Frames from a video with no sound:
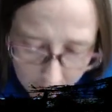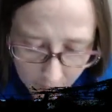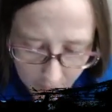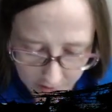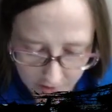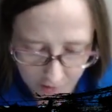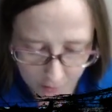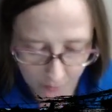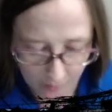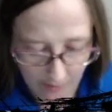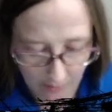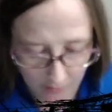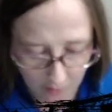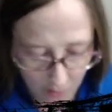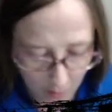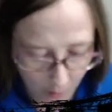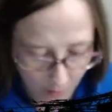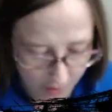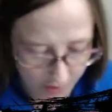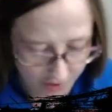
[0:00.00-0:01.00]
just round the
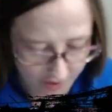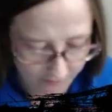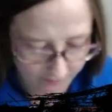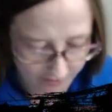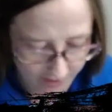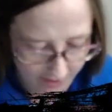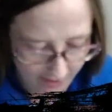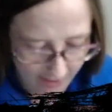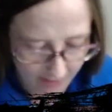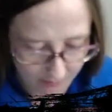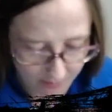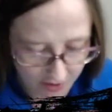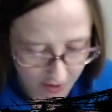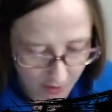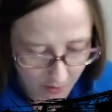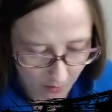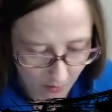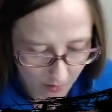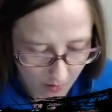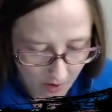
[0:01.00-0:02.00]
corners of the tabs
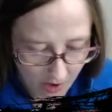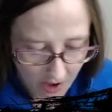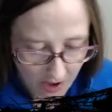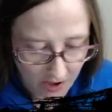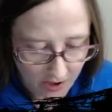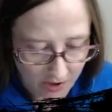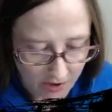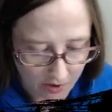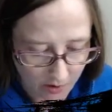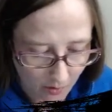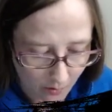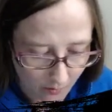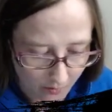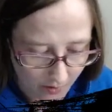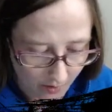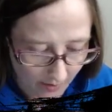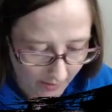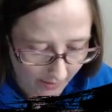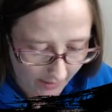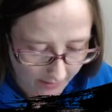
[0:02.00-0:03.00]
too. So
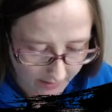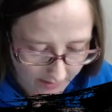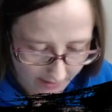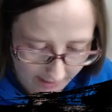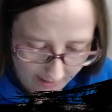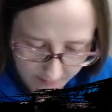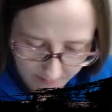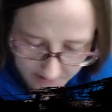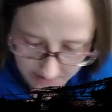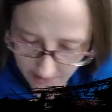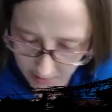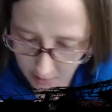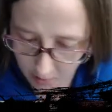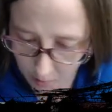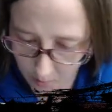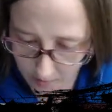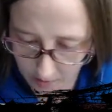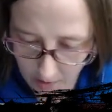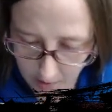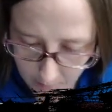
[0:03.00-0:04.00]
the tabs that are
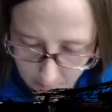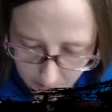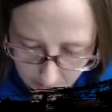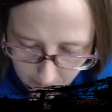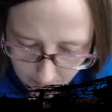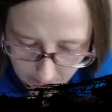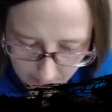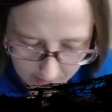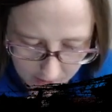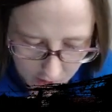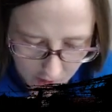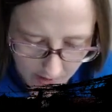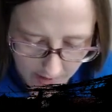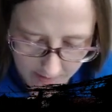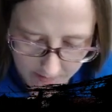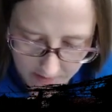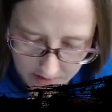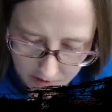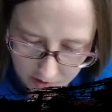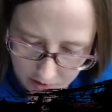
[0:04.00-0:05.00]
going up, let me make sure I
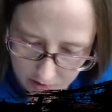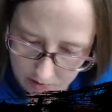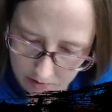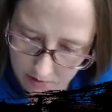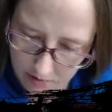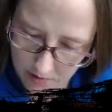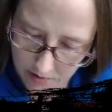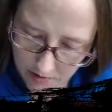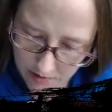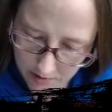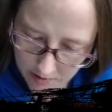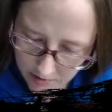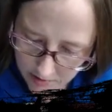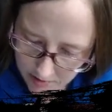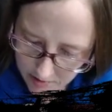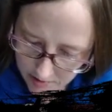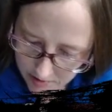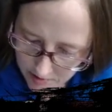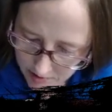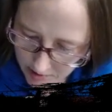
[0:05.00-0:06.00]
got this.
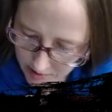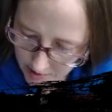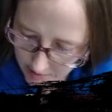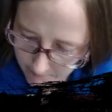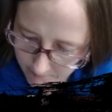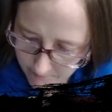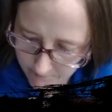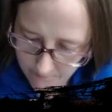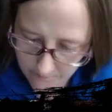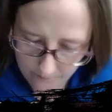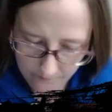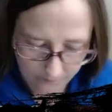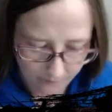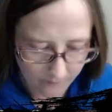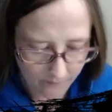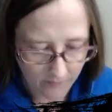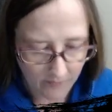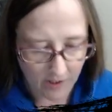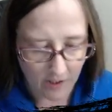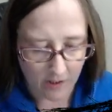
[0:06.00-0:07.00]
Yep.
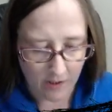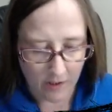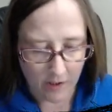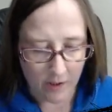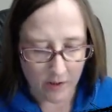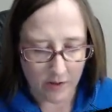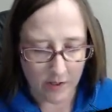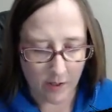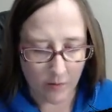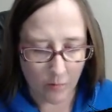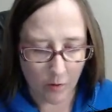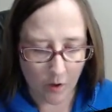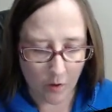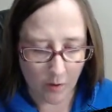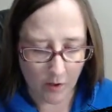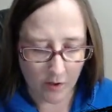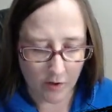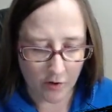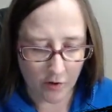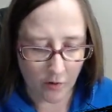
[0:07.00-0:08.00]
Then we're
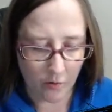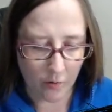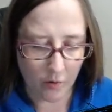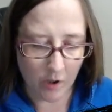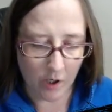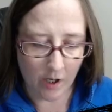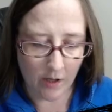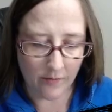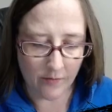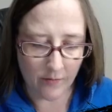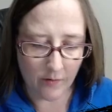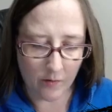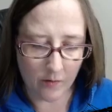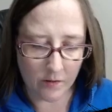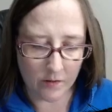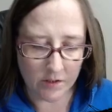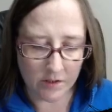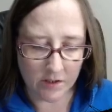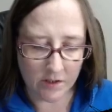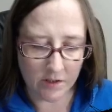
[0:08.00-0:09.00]
going to cut
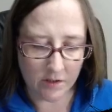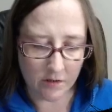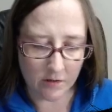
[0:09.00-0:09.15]
those.